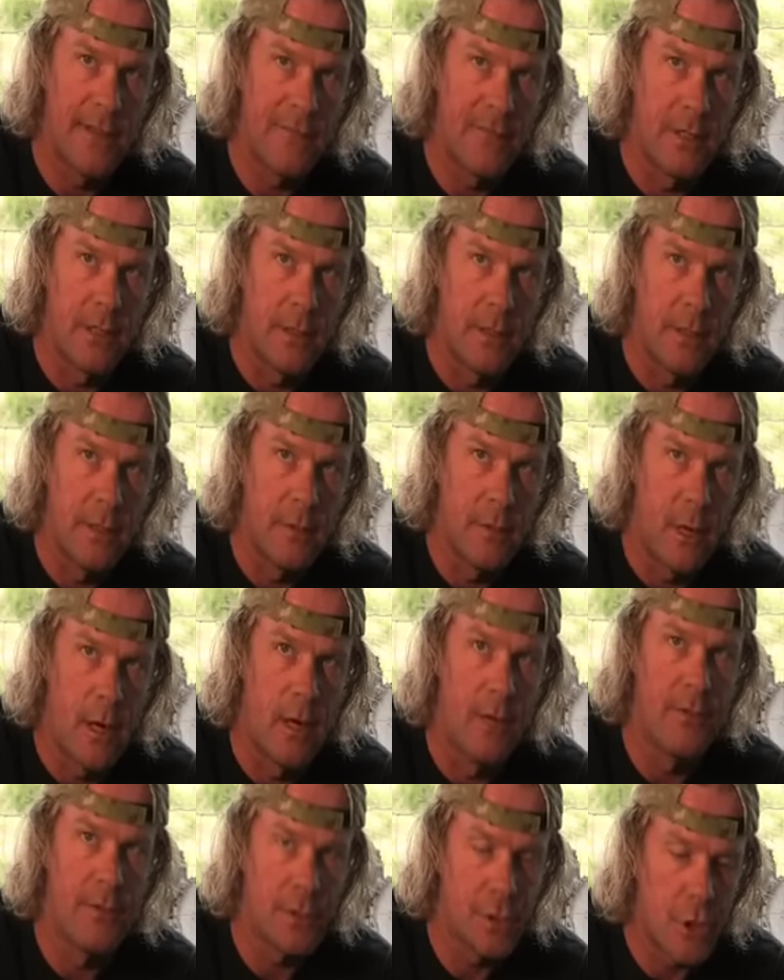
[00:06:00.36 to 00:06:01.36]
left it,
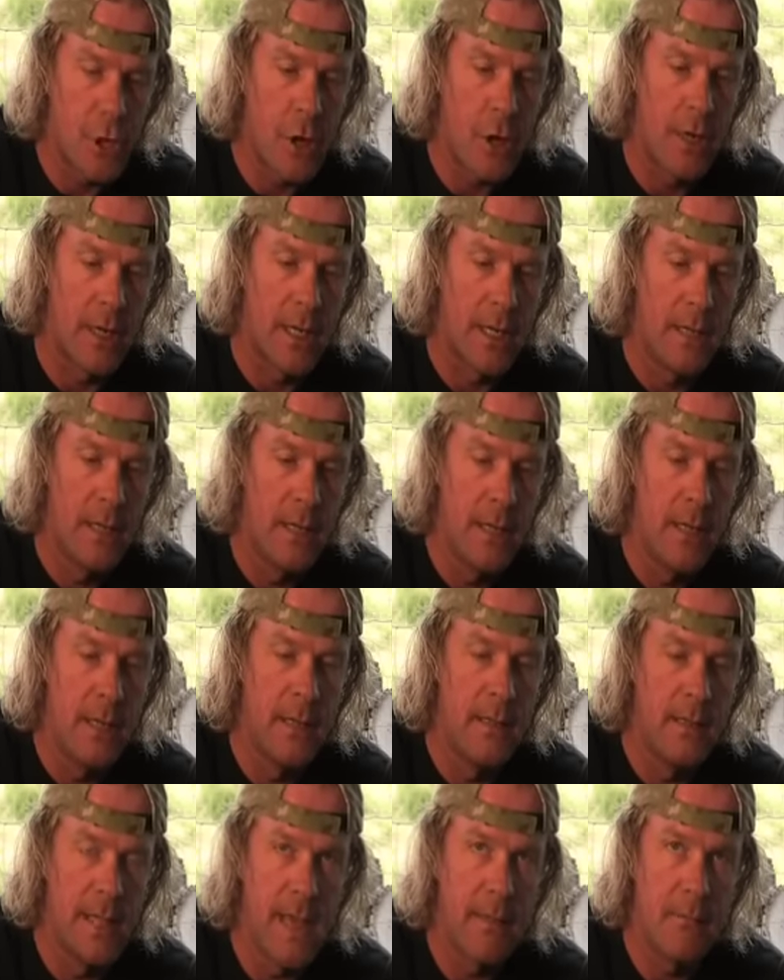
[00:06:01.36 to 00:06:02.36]
on the target,
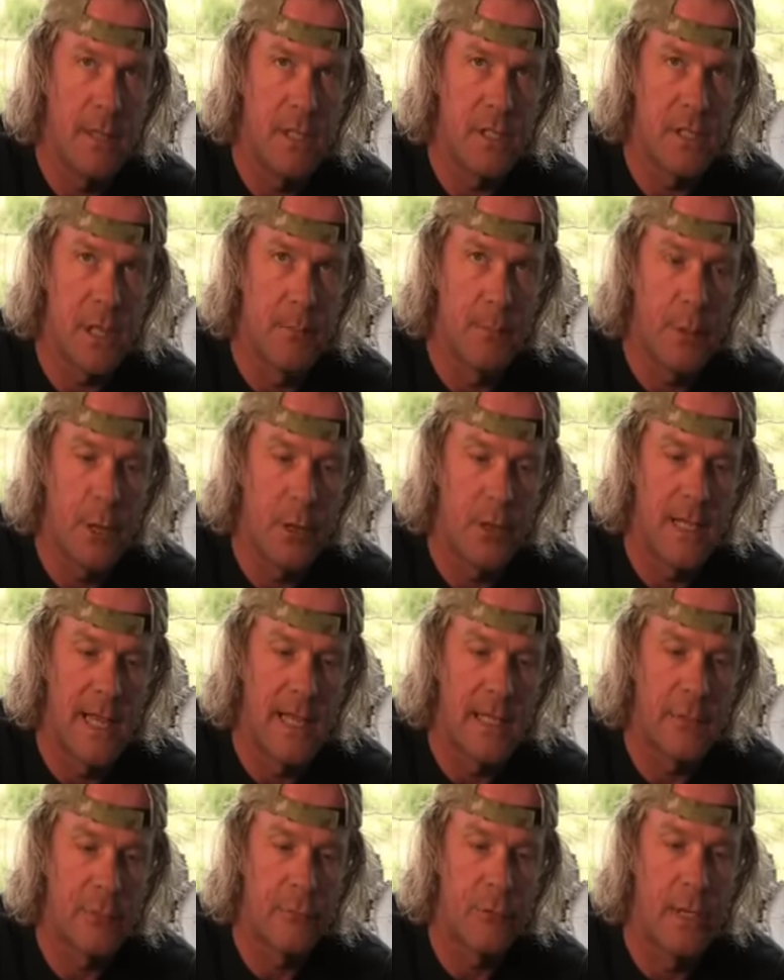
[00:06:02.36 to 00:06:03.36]
that means I'm
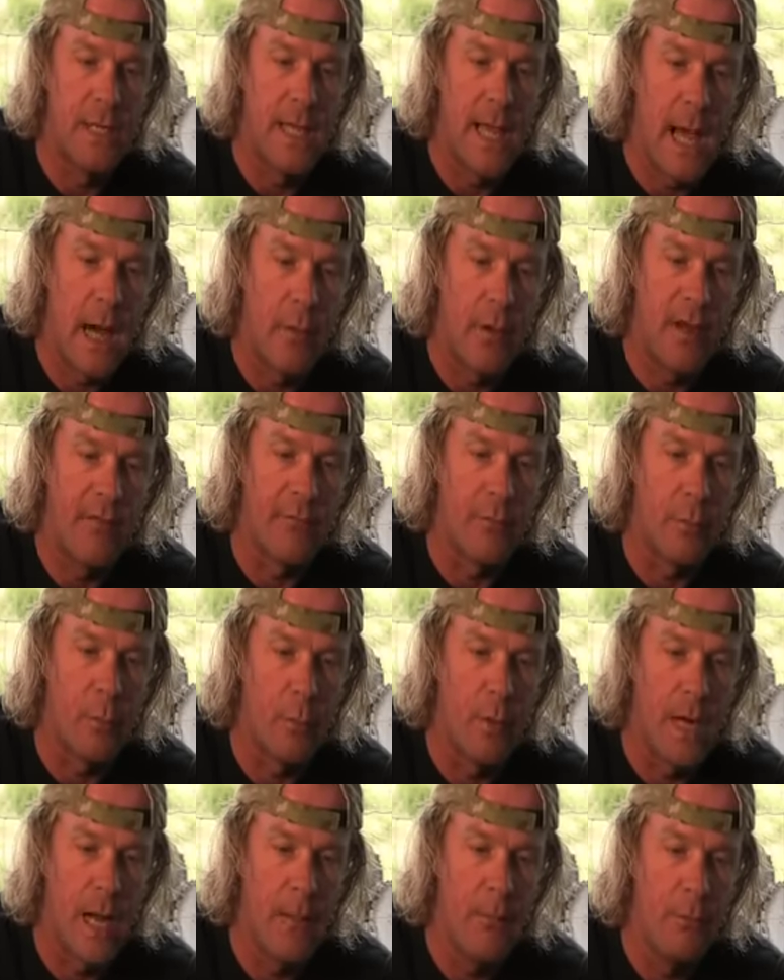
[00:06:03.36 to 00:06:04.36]
parallax free. However,
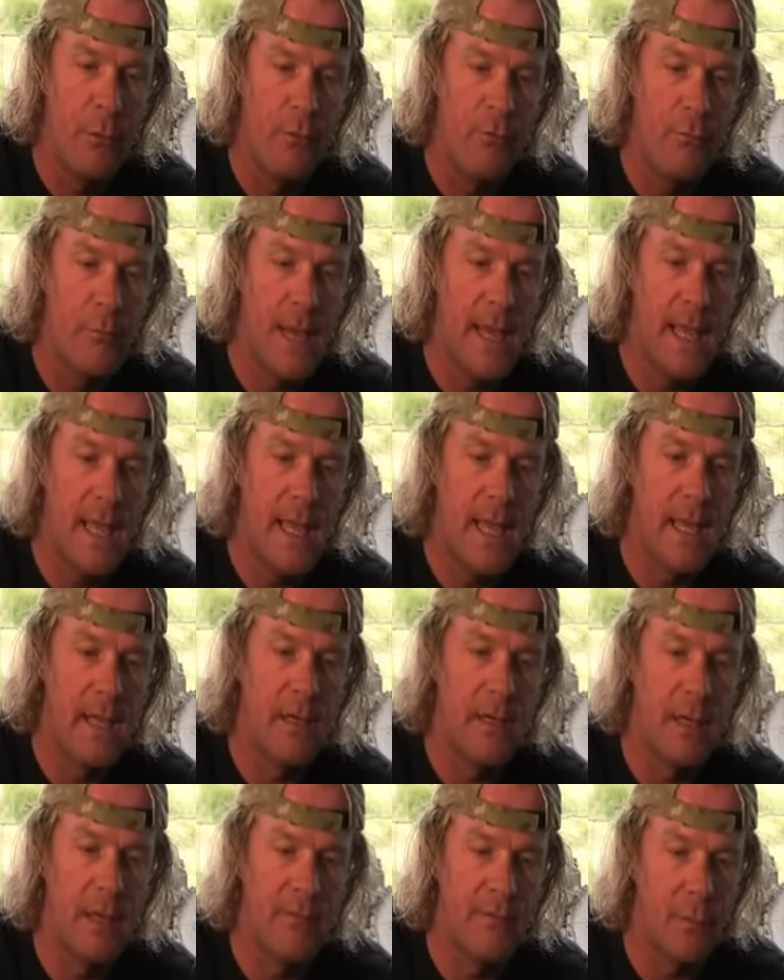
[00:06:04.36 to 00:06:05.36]
when I move my
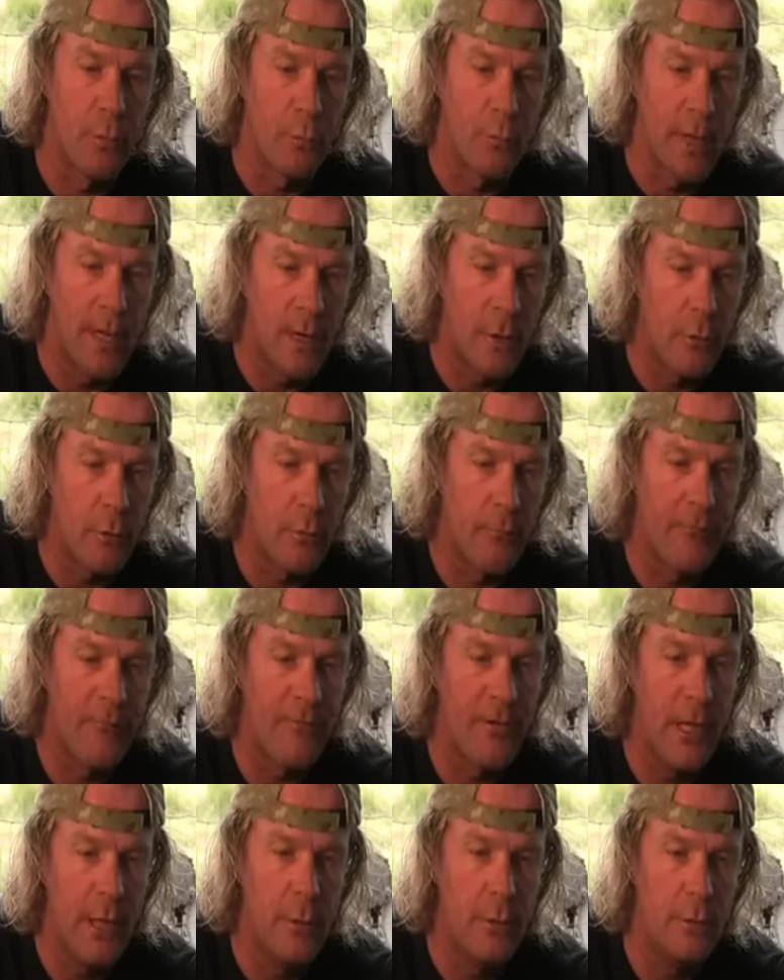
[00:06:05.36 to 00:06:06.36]
head, if the
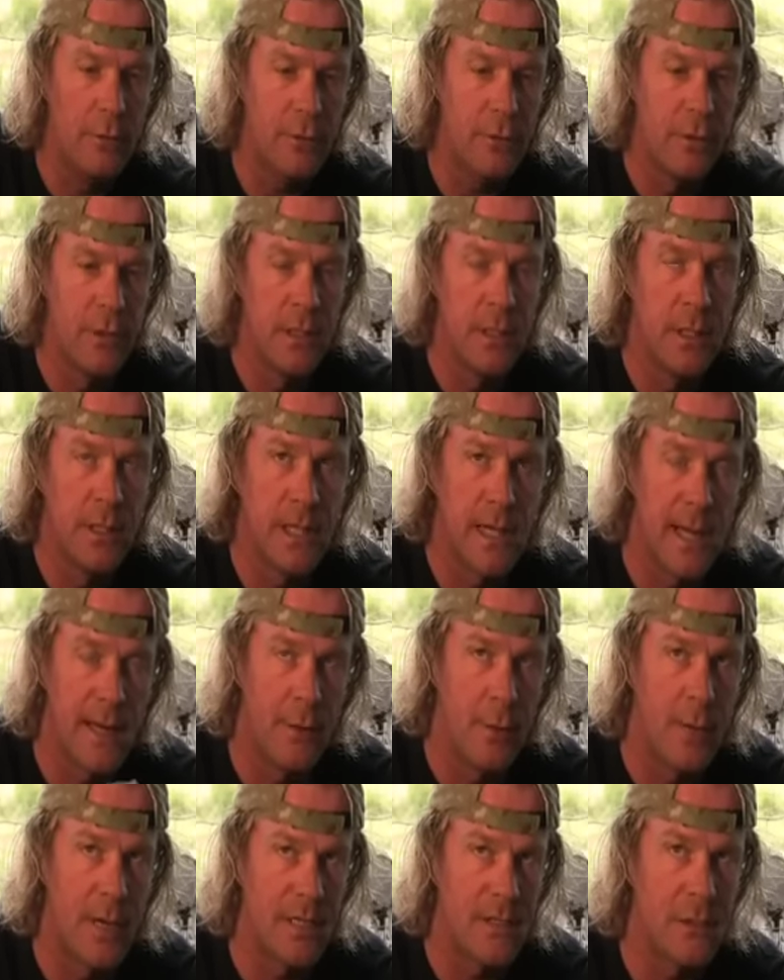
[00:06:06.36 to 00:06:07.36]
reticle floats, then
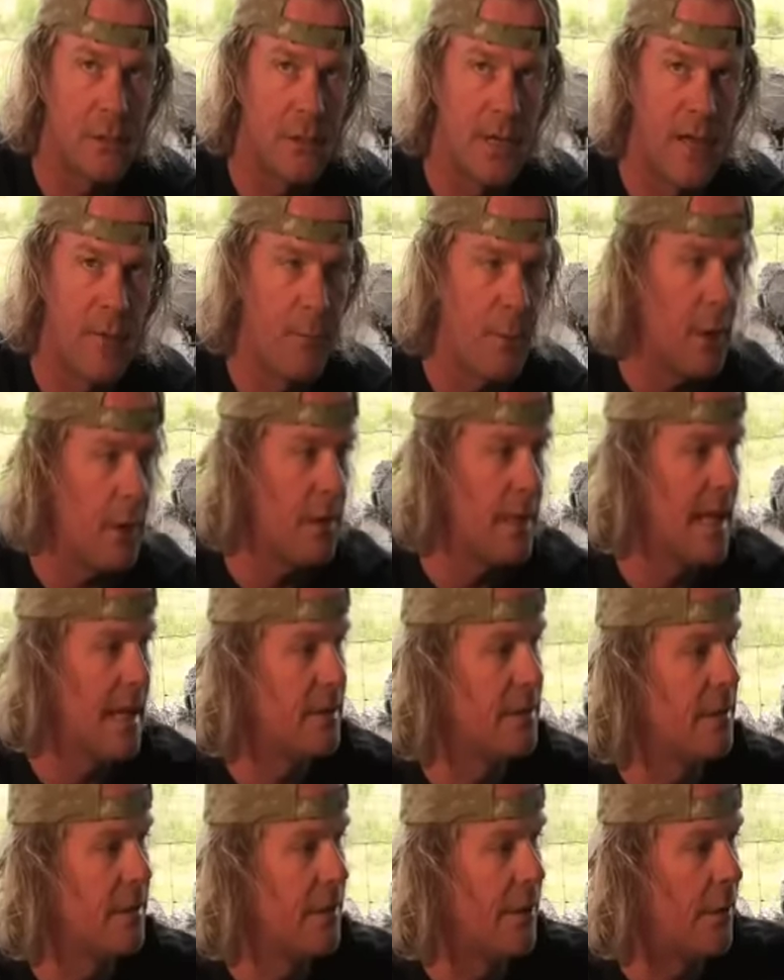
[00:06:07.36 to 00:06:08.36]
I know I still have
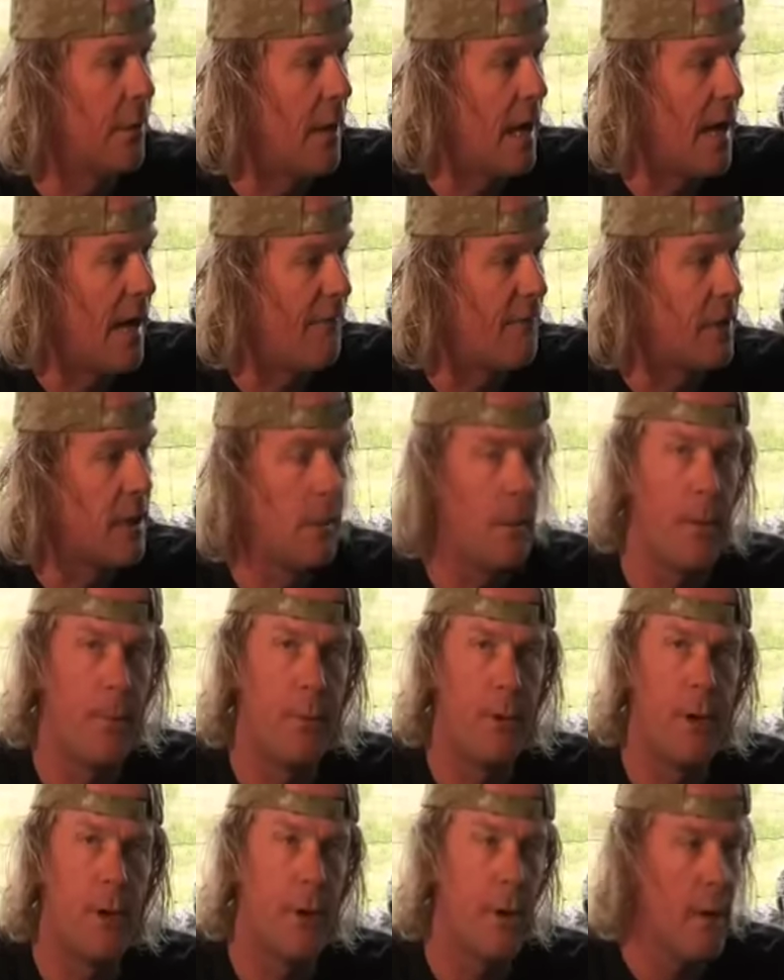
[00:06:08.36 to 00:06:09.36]
parallax in here. I'll have to come
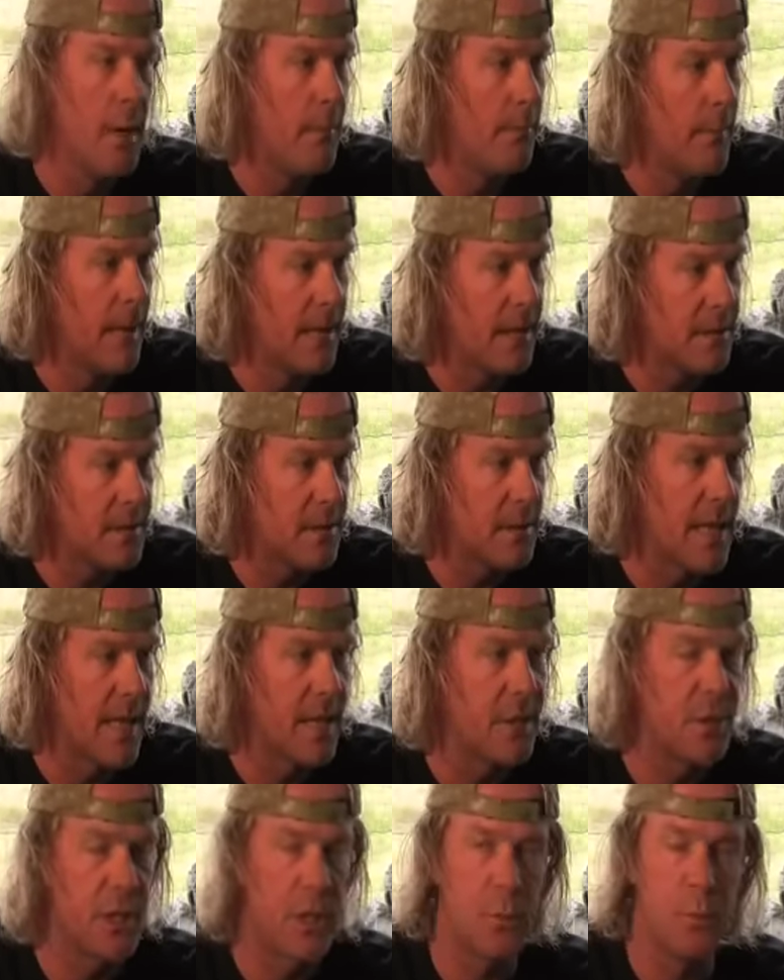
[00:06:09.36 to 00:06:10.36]
up here, make a
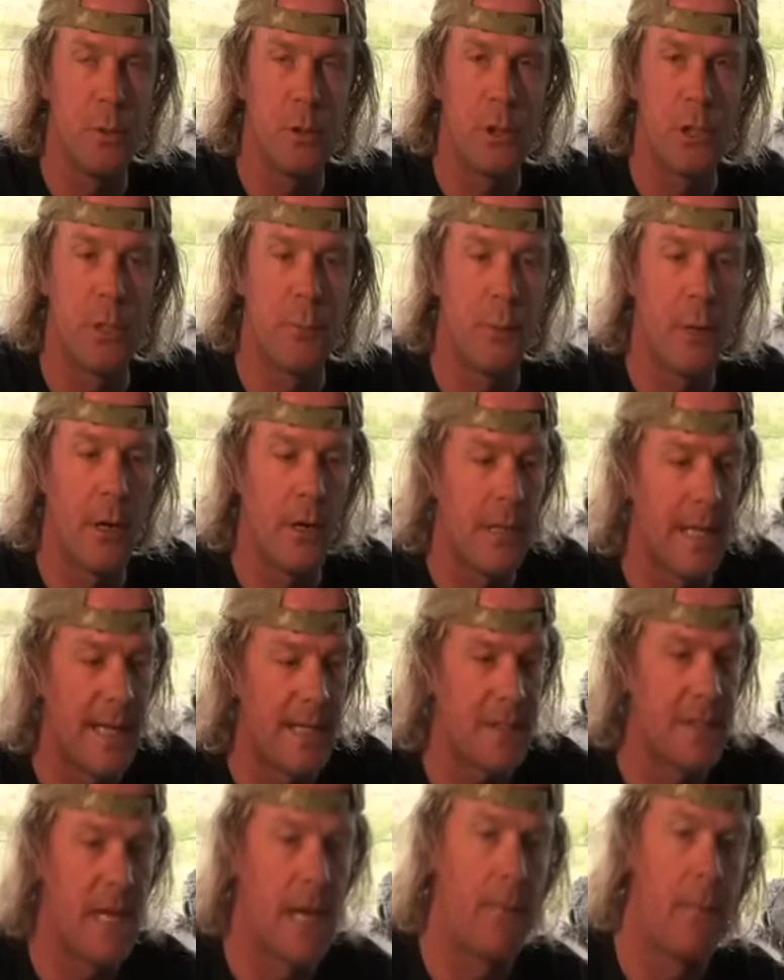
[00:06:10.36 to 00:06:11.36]
slight adjustment to the
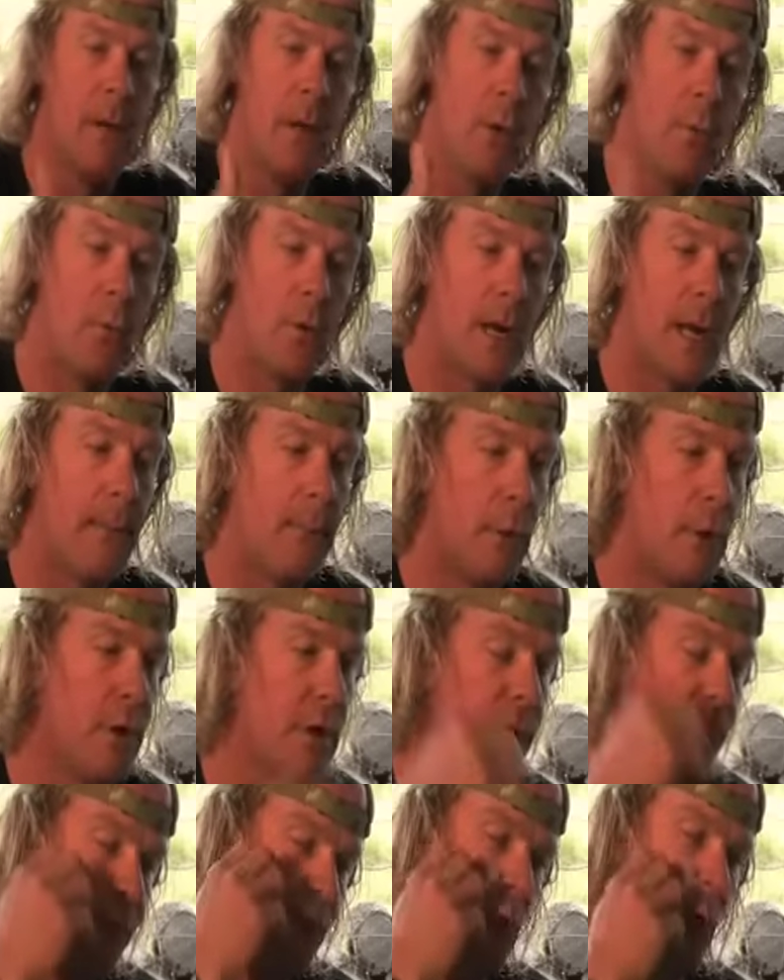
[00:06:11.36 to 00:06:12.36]
parallax knob. What I'm
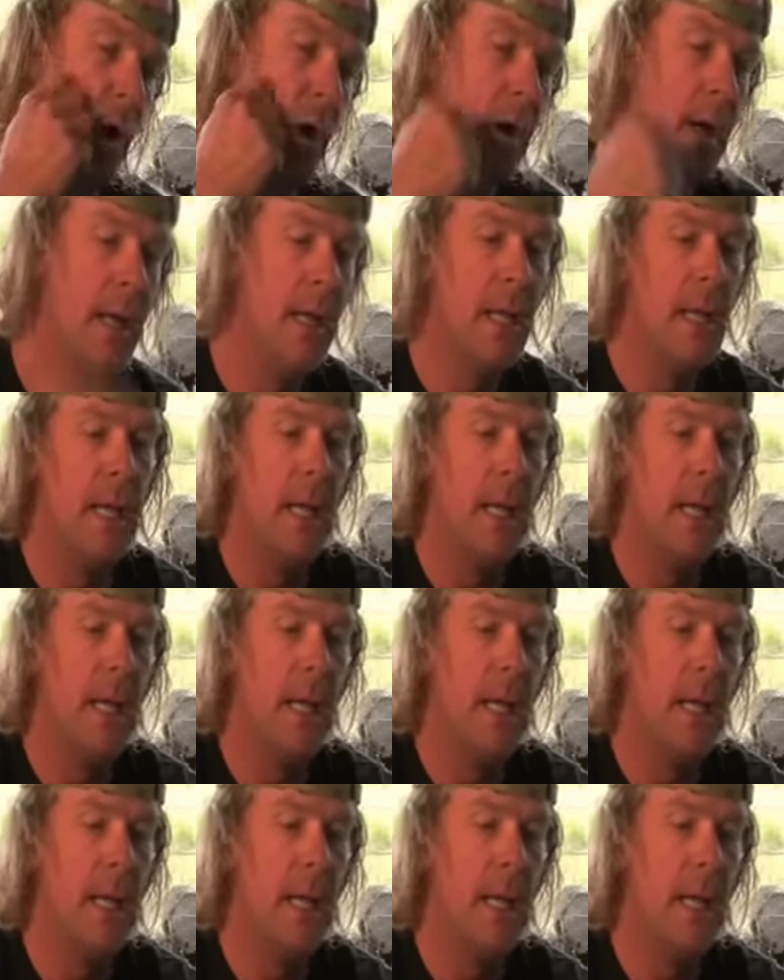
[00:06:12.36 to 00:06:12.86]
looking for